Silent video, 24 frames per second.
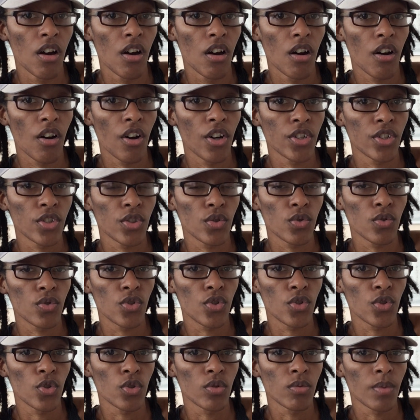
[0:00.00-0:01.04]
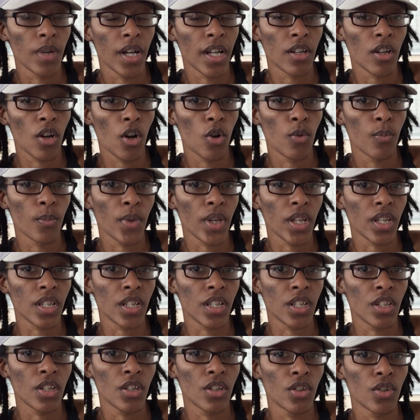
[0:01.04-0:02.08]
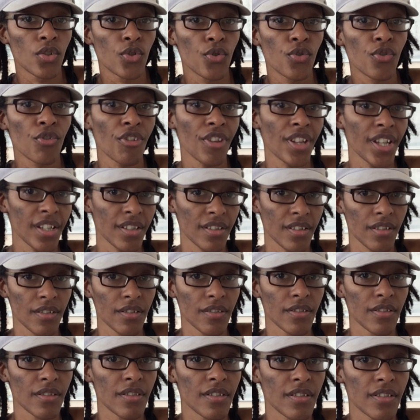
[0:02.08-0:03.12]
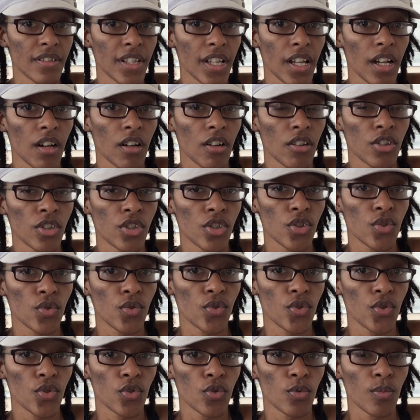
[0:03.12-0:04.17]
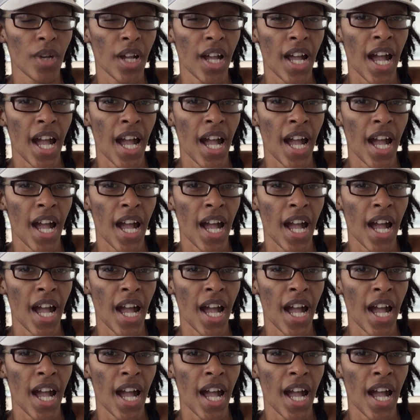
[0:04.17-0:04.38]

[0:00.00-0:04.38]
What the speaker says: on YouTube and how many creators there are on YouTube,